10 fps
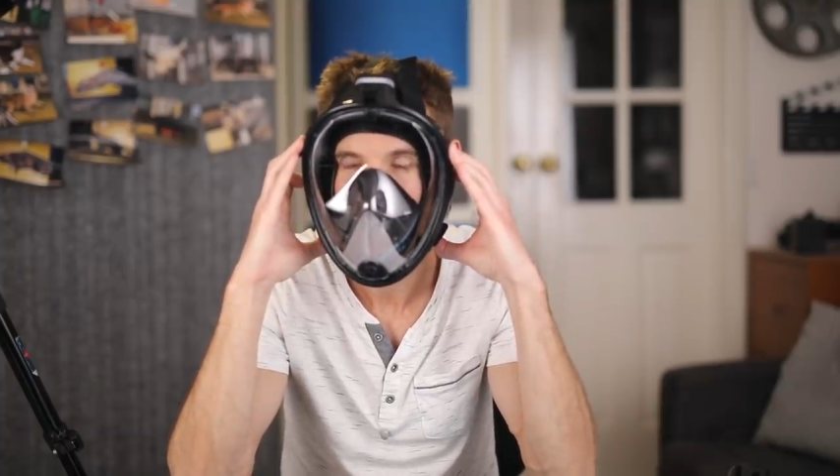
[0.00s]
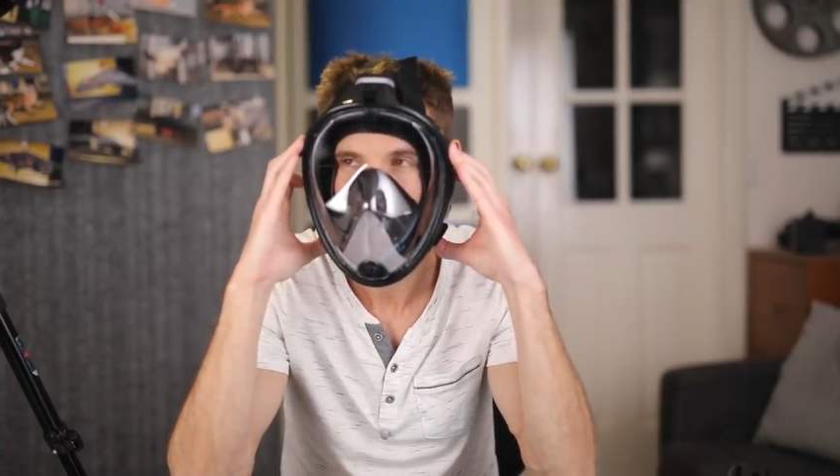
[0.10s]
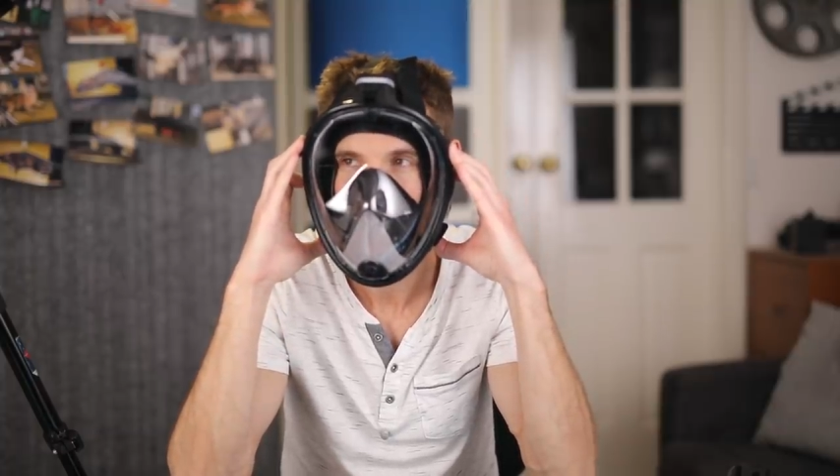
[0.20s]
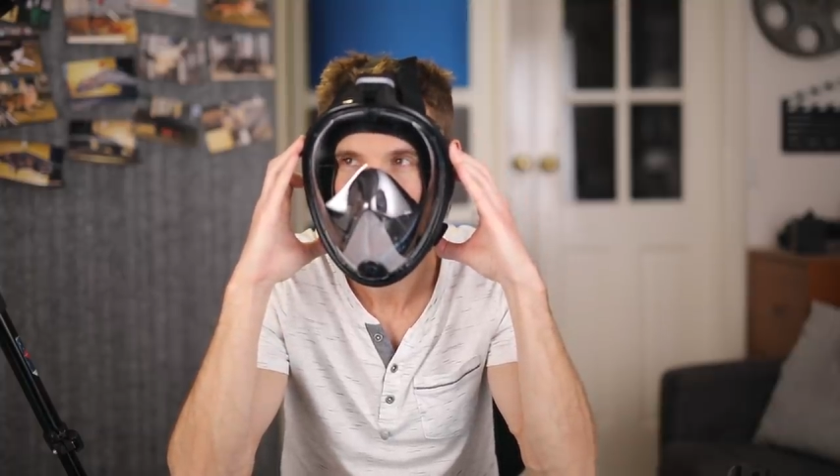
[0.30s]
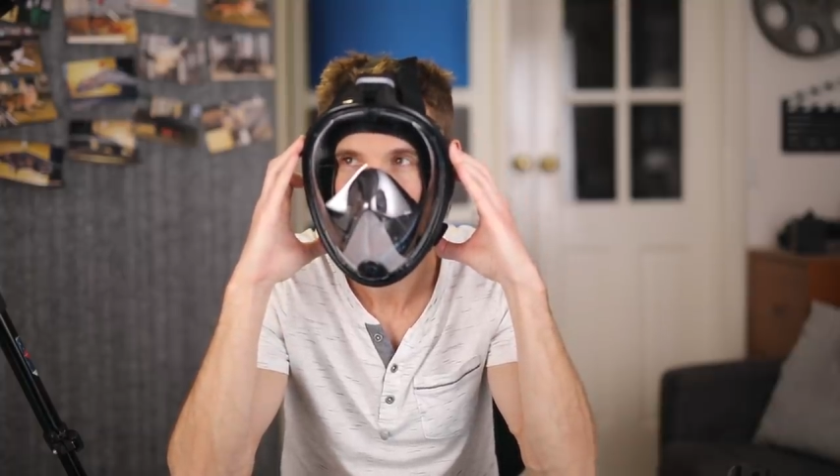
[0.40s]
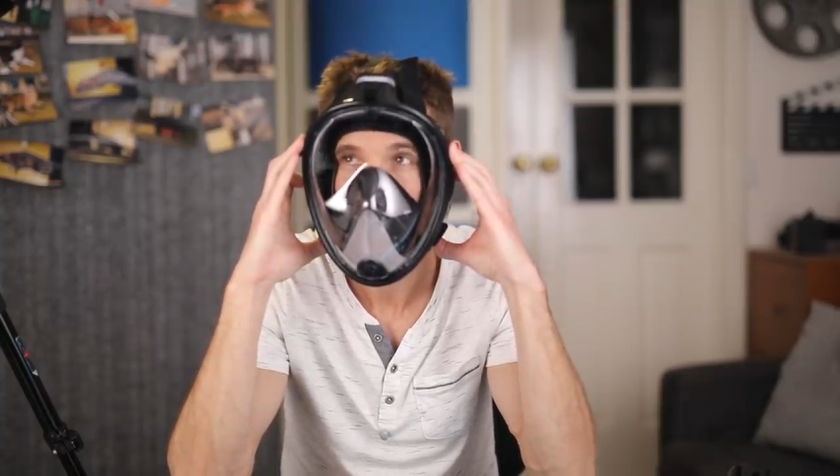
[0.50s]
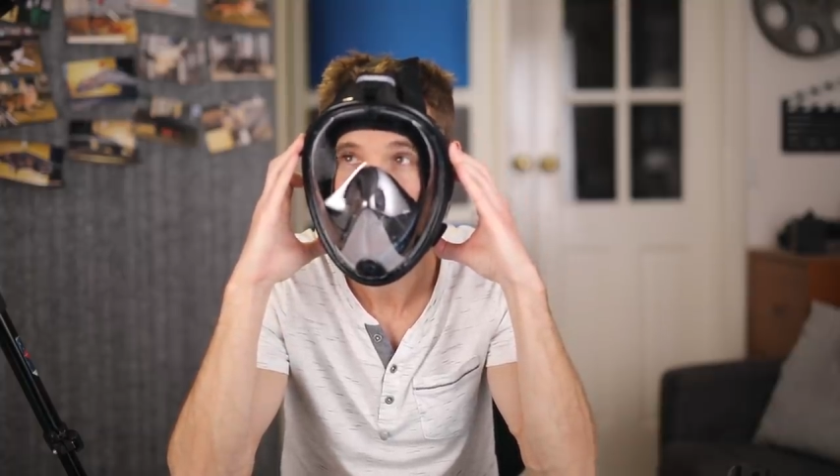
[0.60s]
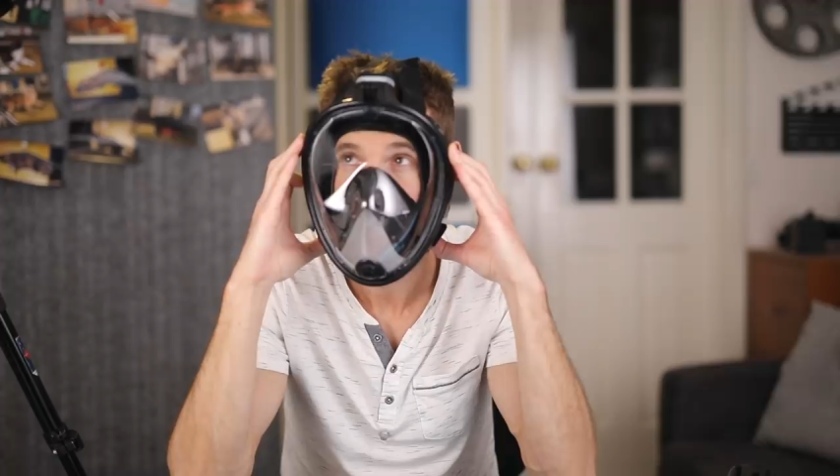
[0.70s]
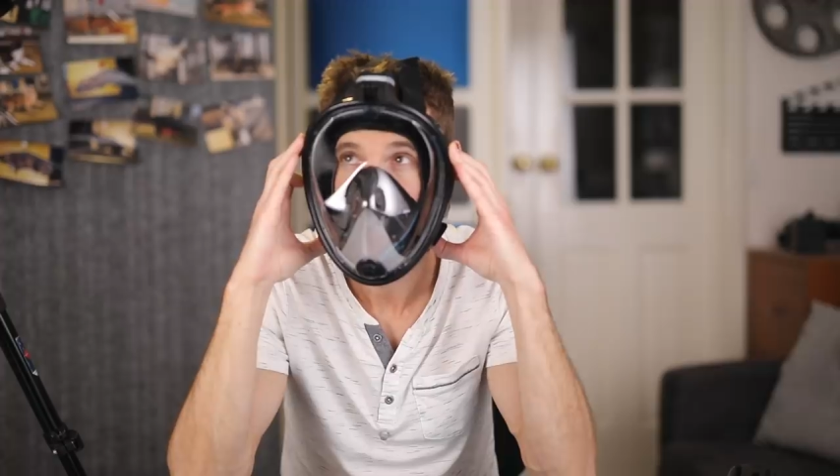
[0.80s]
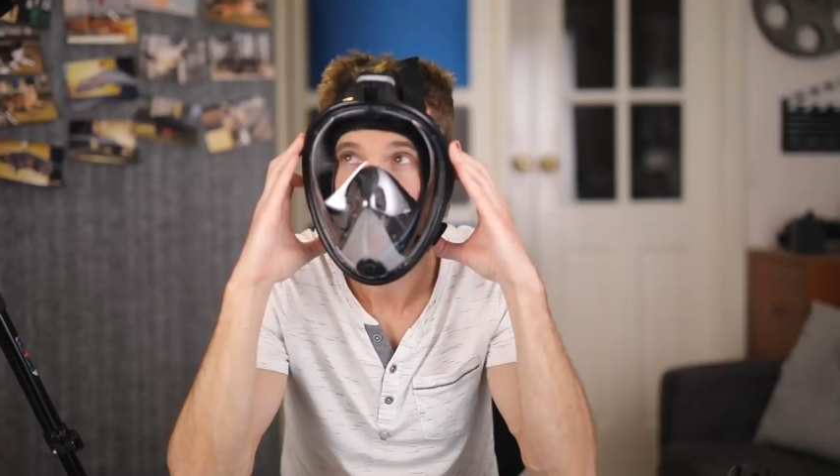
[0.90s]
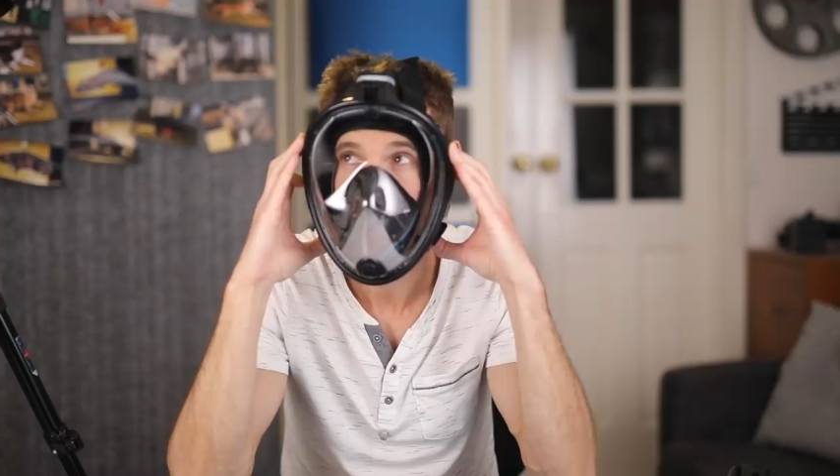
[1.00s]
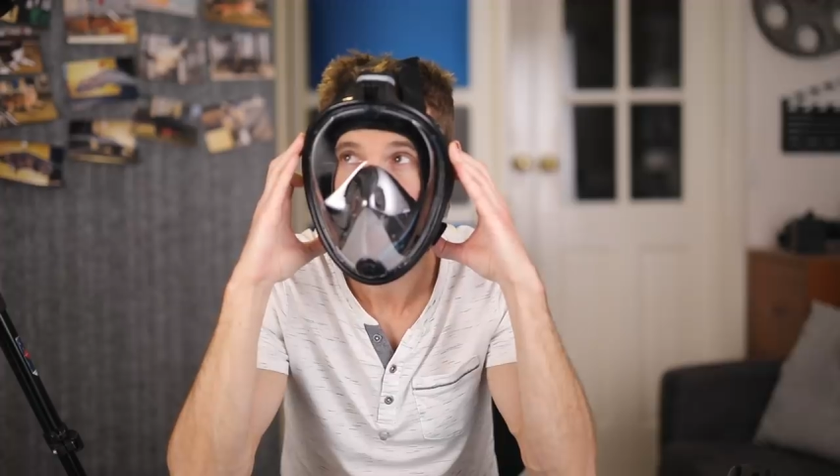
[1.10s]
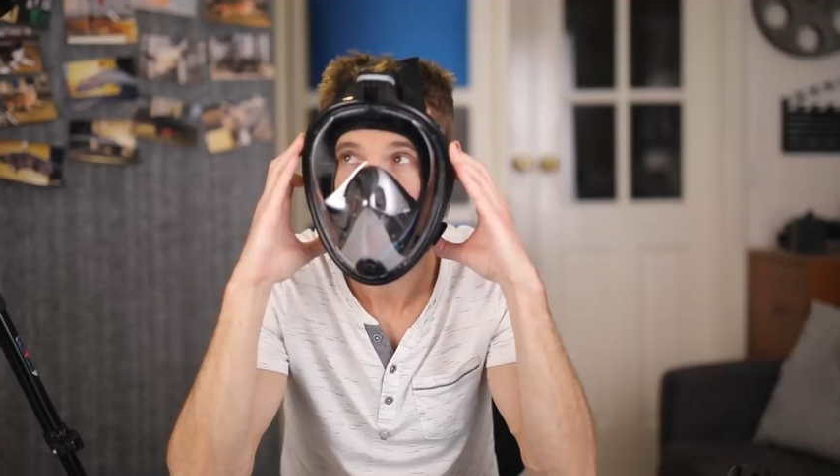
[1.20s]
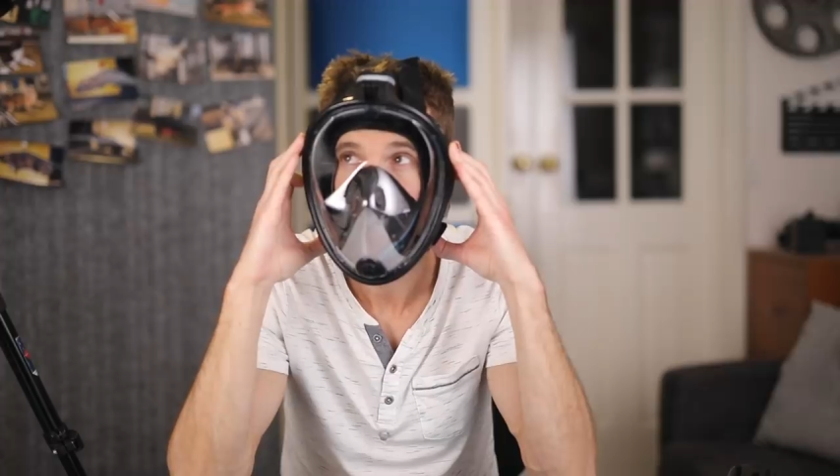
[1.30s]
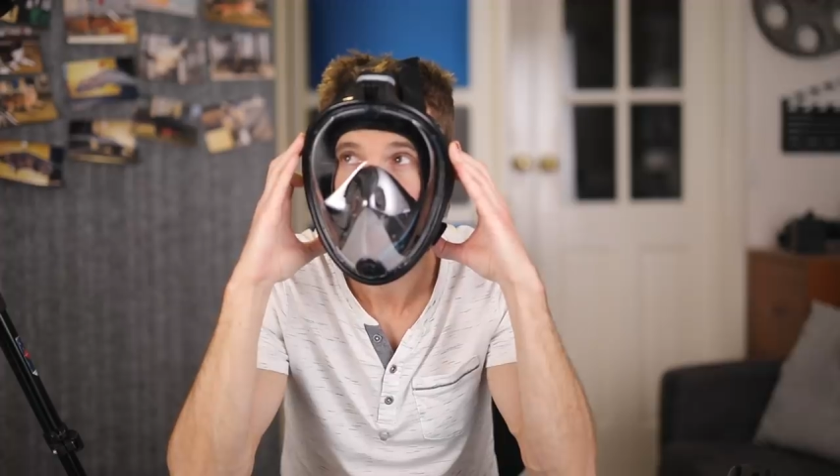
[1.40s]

it, thinking about it.